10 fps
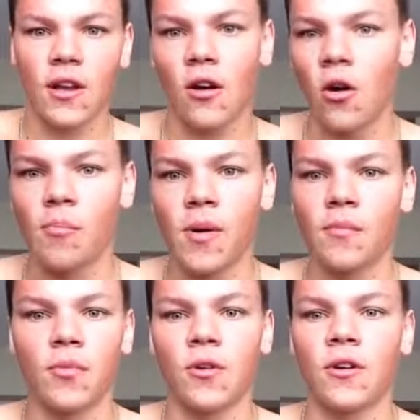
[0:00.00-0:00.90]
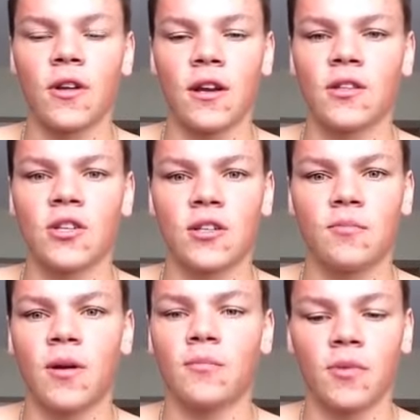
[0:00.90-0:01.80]
an arm pump, or you don't get a chest
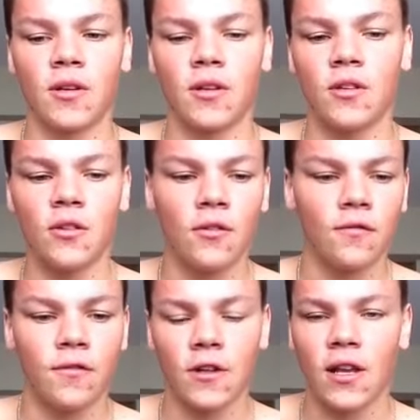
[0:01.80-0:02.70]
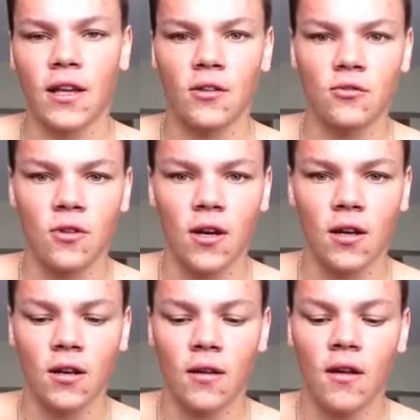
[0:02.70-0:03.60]
pump, and you don't feel like you're
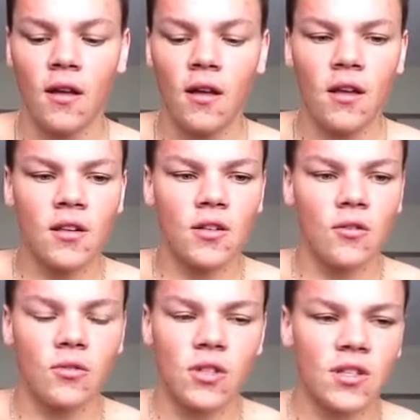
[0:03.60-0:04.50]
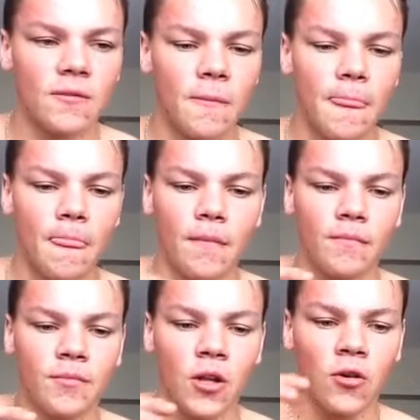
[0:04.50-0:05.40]
training. So just
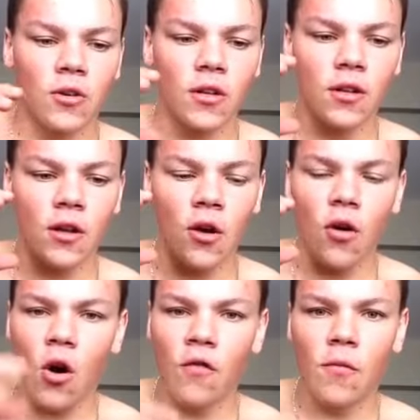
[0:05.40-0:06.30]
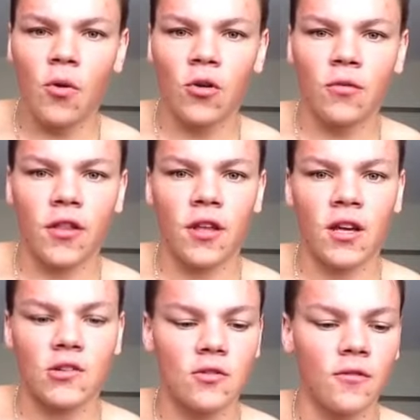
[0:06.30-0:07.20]
don't go overboard with the
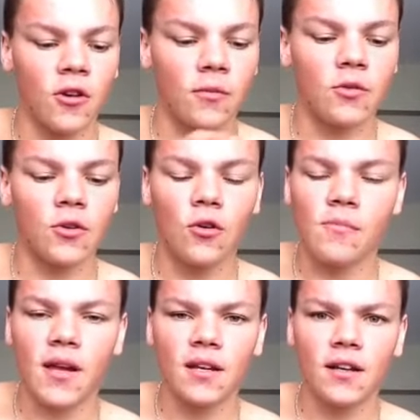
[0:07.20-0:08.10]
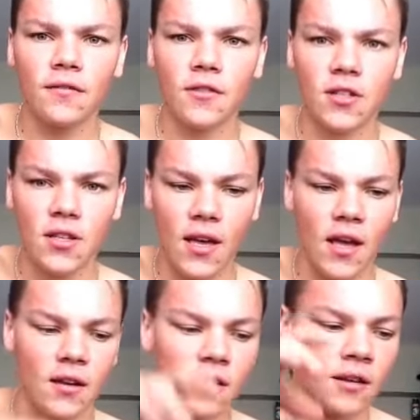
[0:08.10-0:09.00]
extra volume. Do your main lifts
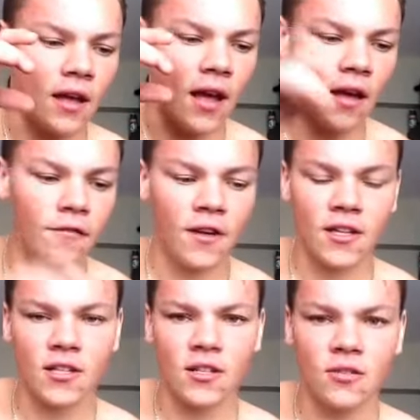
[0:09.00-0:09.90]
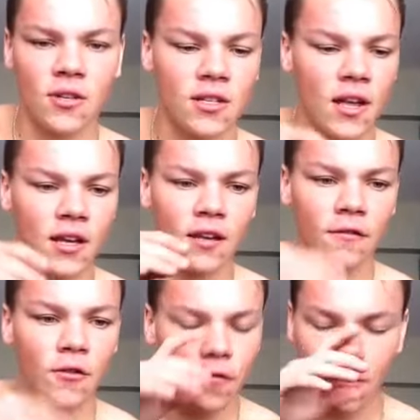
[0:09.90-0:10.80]
and have accessories. Like, if
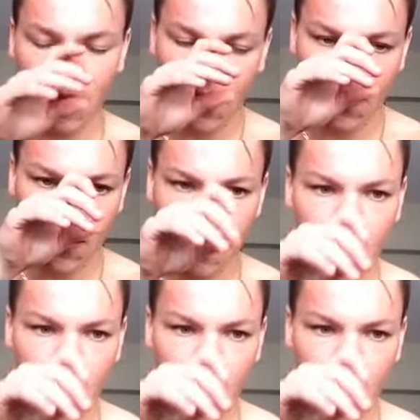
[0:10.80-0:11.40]
you feel like